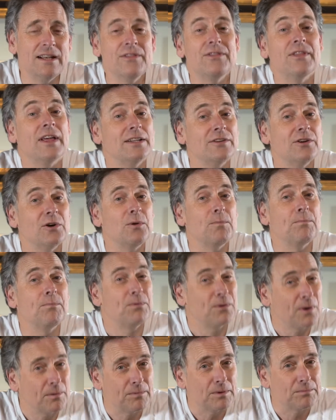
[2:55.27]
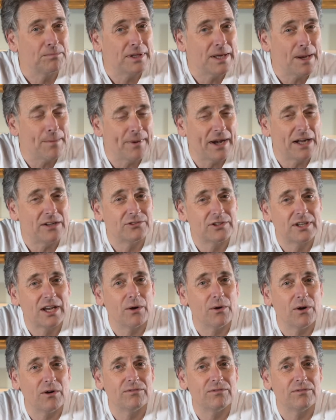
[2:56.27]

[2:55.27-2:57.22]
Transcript: then you're probably about to go